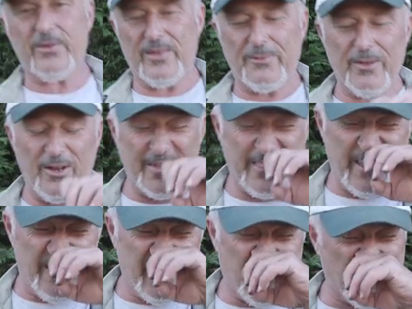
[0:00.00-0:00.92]
something like
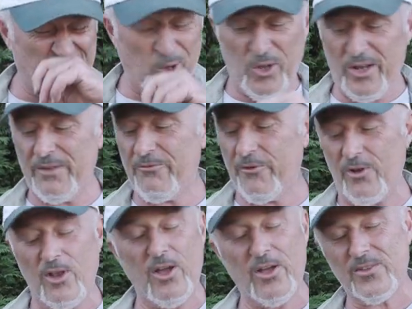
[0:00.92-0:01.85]
that in the soil and for
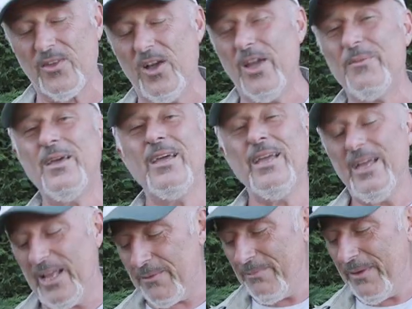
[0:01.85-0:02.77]
a long time,
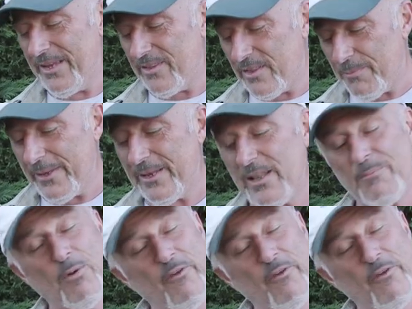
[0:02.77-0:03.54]
it means it's been in that